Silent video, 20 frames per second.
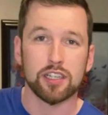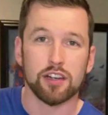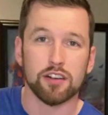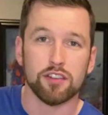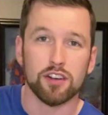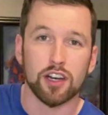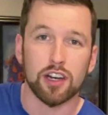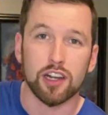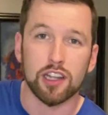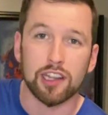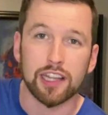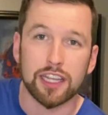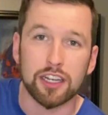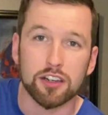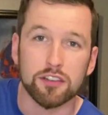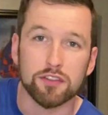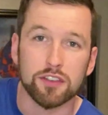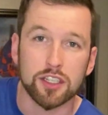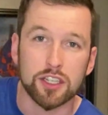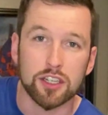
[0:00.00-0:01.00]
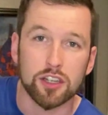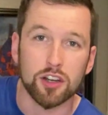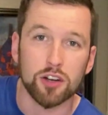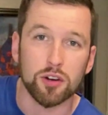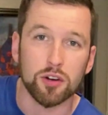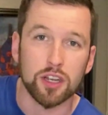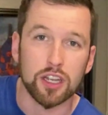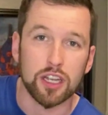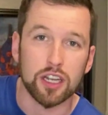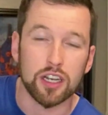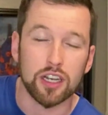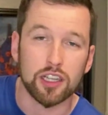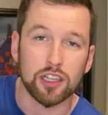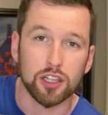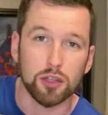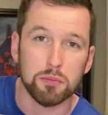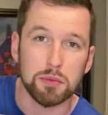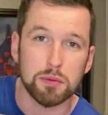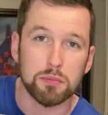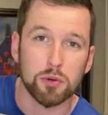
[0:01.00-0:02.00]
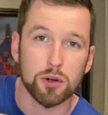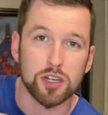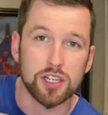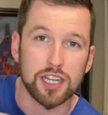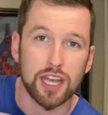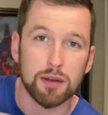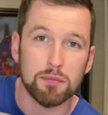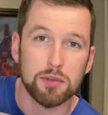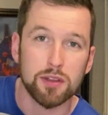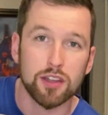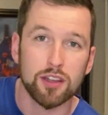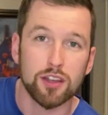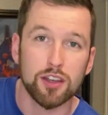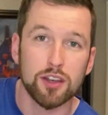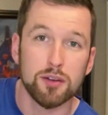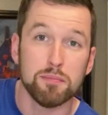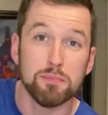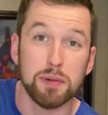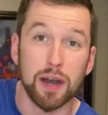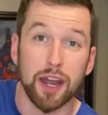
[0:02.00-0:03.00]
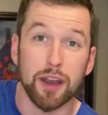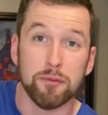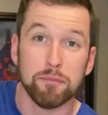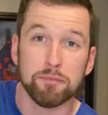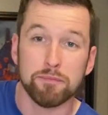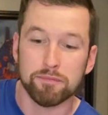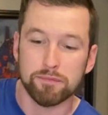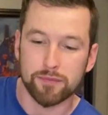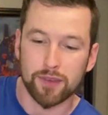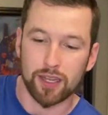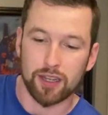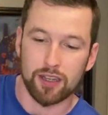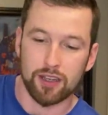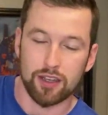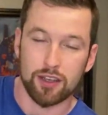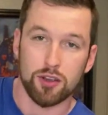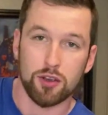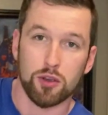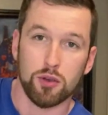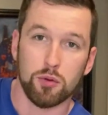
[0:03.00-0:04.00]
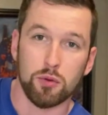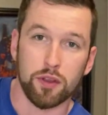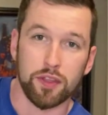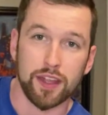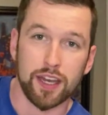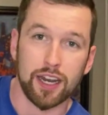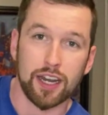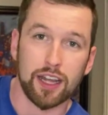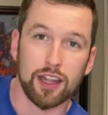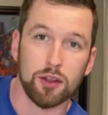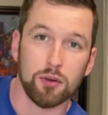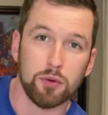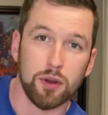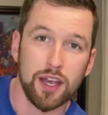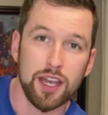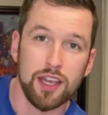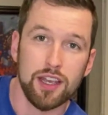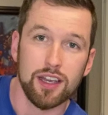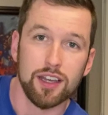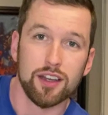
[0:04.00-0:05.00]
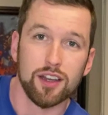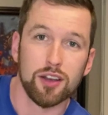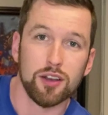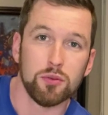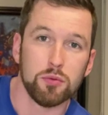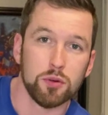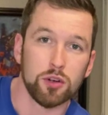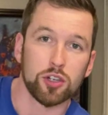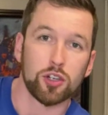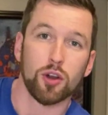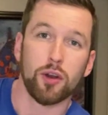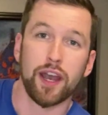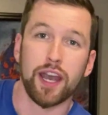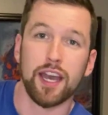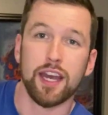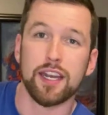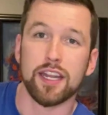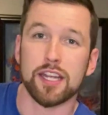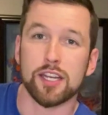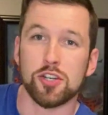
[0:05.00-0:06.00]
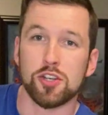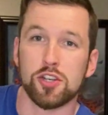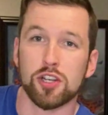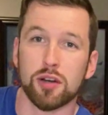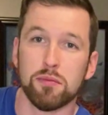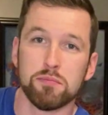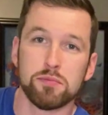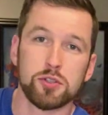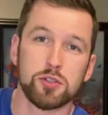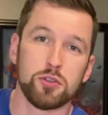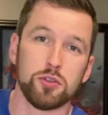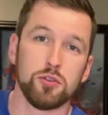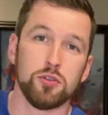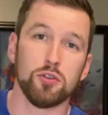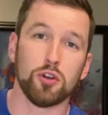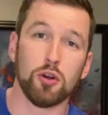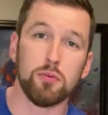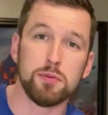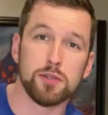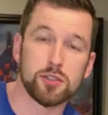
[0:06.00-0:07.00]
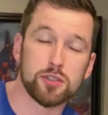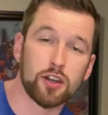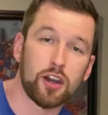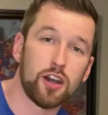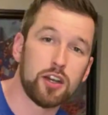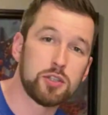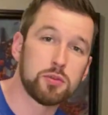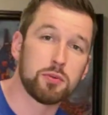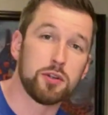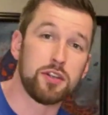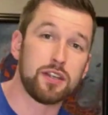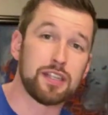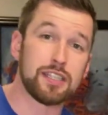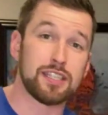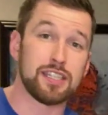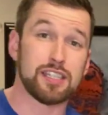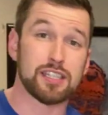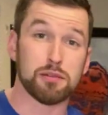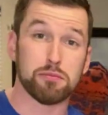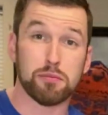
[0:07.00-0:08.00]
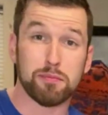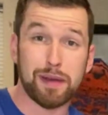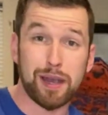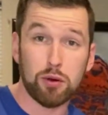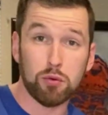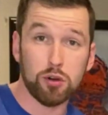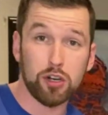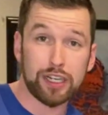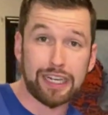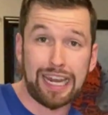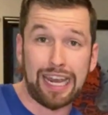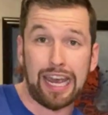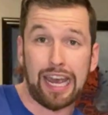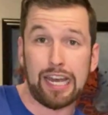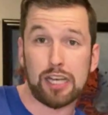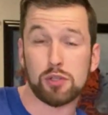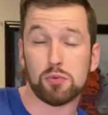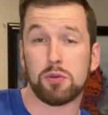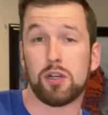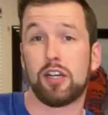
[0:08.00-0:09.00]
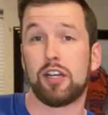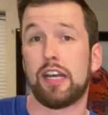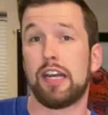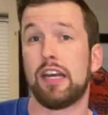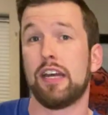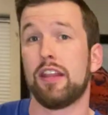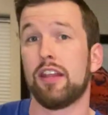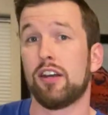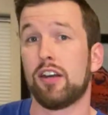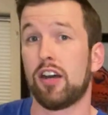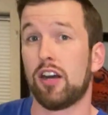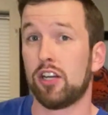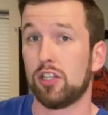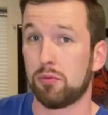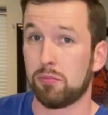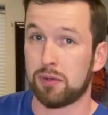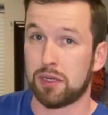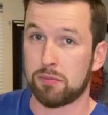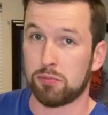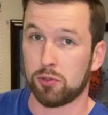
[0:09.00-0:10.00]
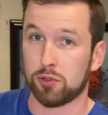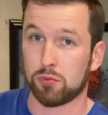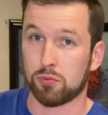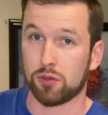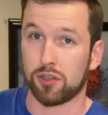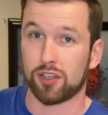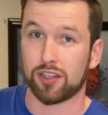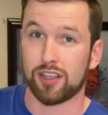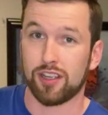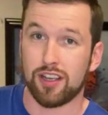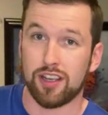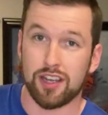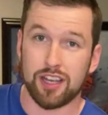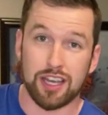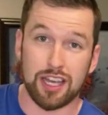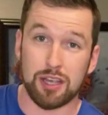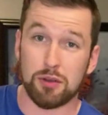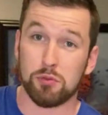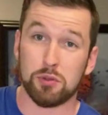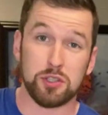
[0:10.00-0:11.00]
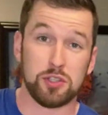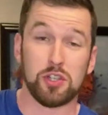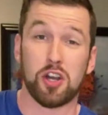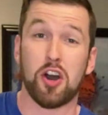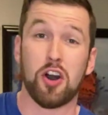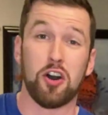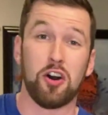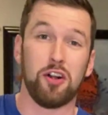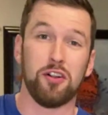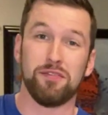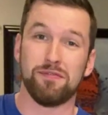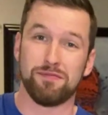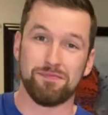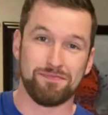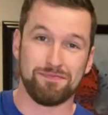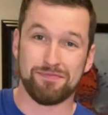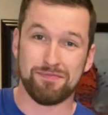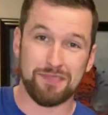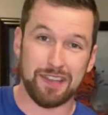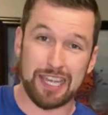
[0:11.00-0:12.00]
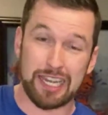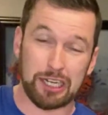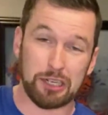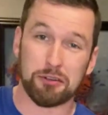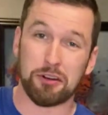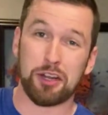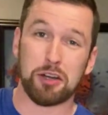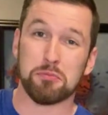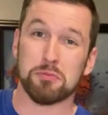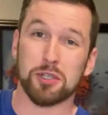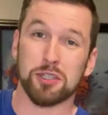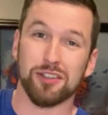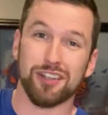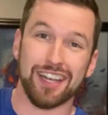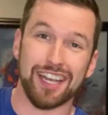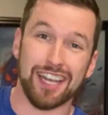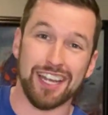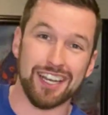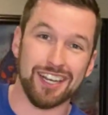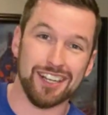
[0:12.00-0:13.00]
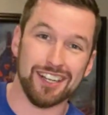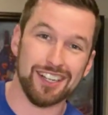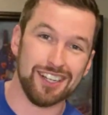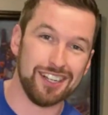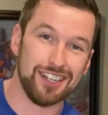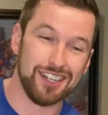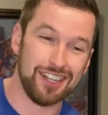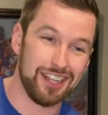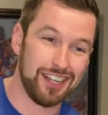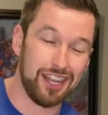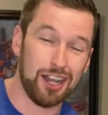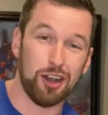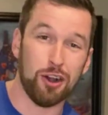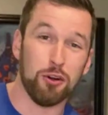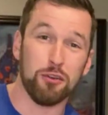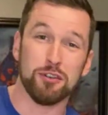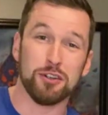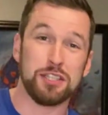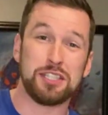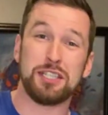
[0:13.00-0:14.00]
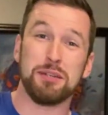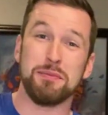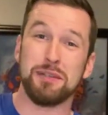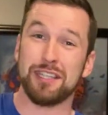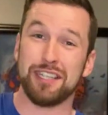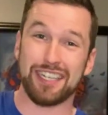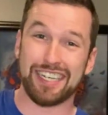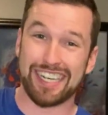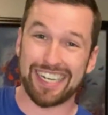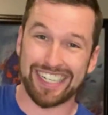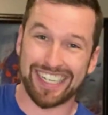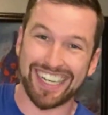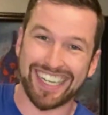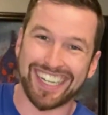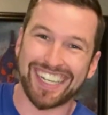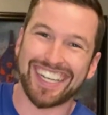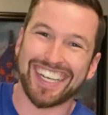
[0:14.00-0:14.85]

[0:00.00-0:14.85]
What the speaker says: of a later video in a little bit more depth. But with that out of the way, we'll go ahead and jump to Opensauce, where you can see some of my work as well as other people's work. It was all incredible and overstimulating.